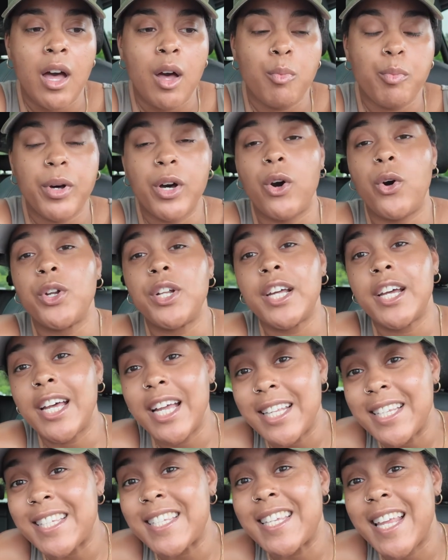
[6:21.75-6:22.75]
But on the
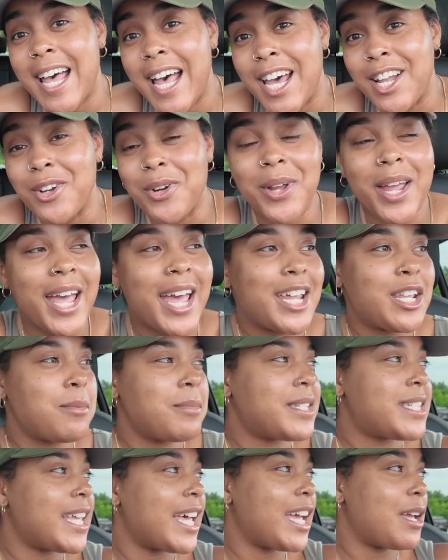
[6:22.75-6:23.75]
good side, okay, let
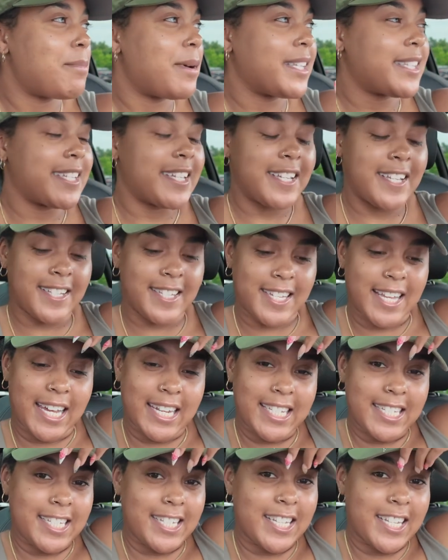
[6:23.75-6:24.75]
me tell you about the good side.
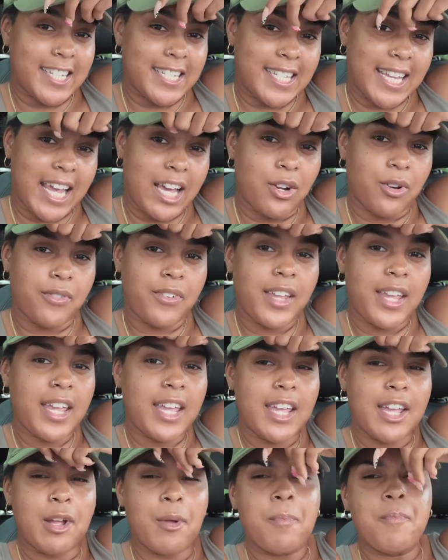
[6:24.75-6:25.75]
This is the good side over
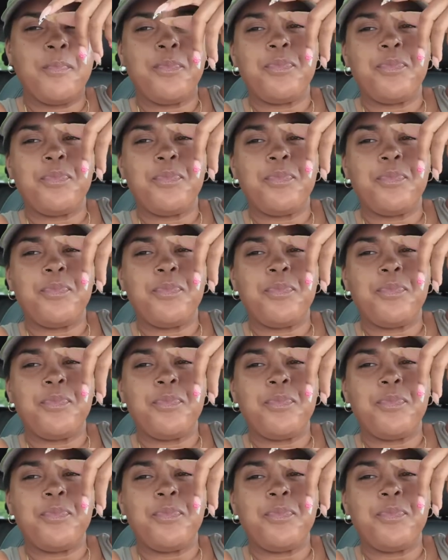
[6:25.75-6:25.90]
here.